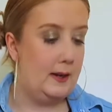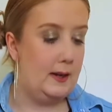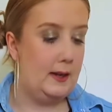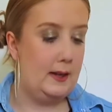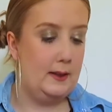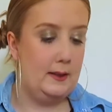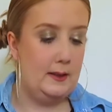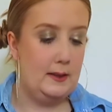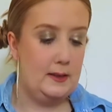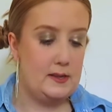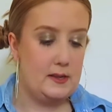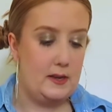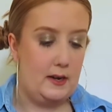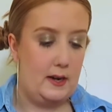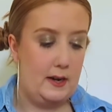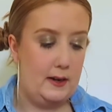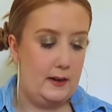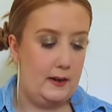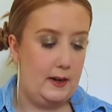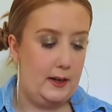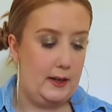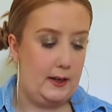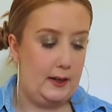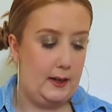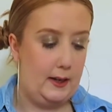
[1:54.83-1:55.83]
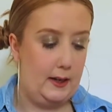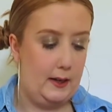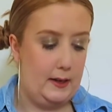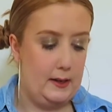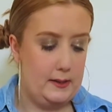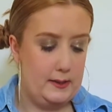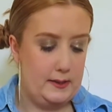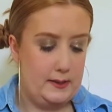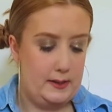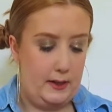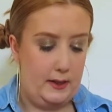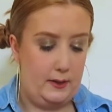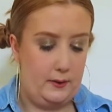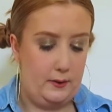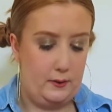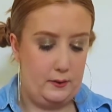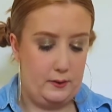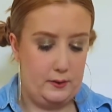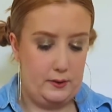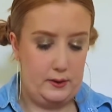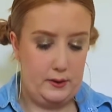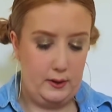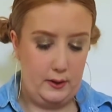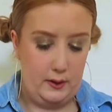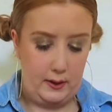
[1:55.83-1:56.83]
in the tie-dye kit, it
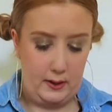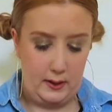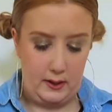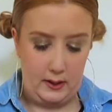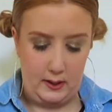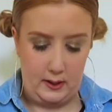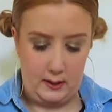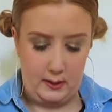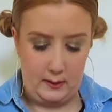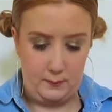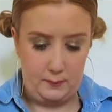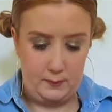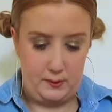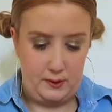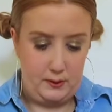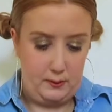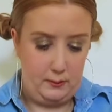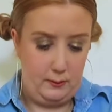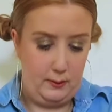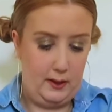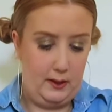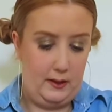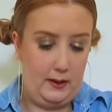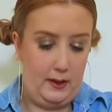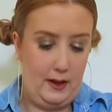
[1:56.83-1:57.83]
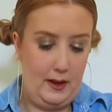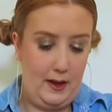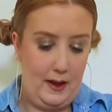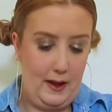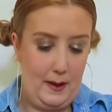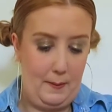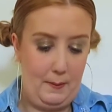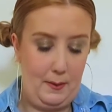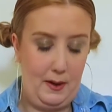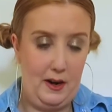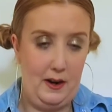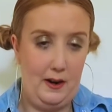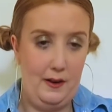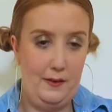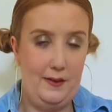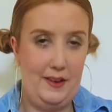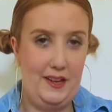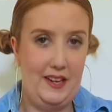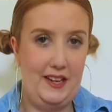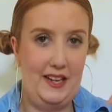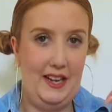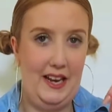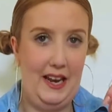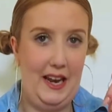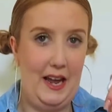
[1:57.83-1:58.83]
also comes with a pair
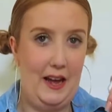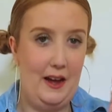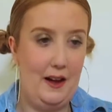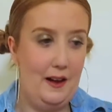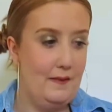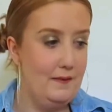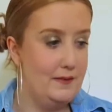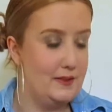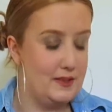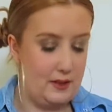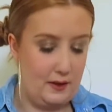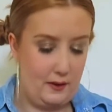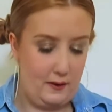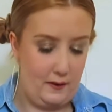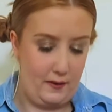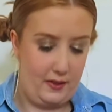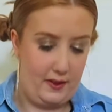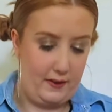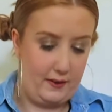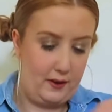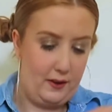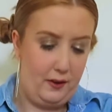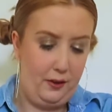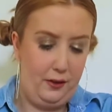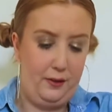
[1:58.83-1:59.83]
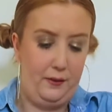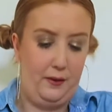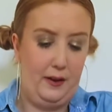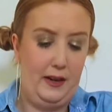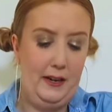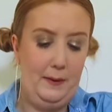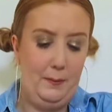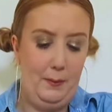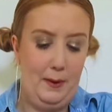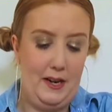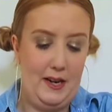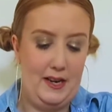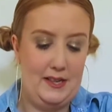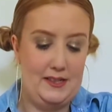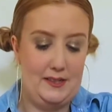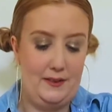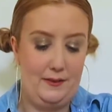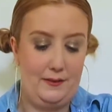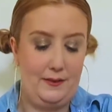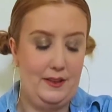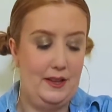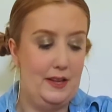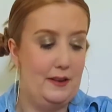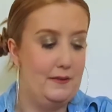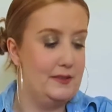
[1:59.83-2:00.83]
of gloves. Oh, they've got 3 pairs
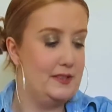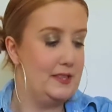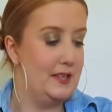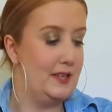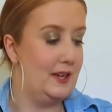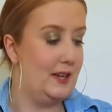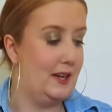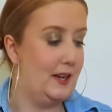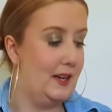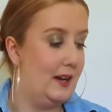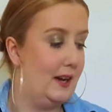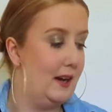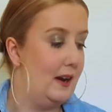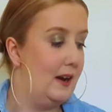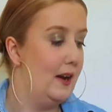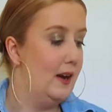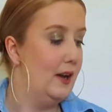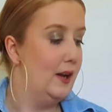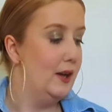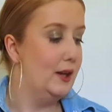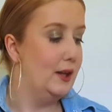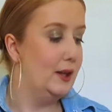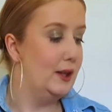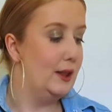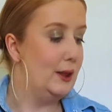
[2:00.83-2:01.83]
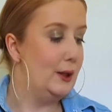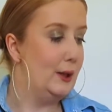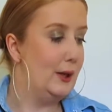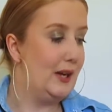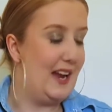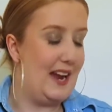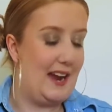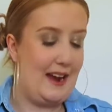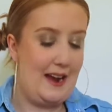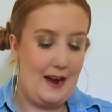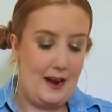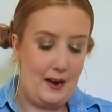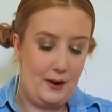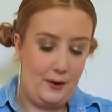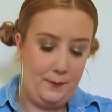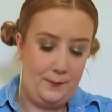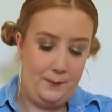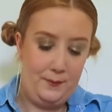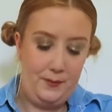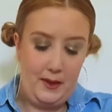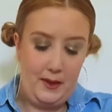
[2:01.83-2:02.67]
of gloves in here. Look out.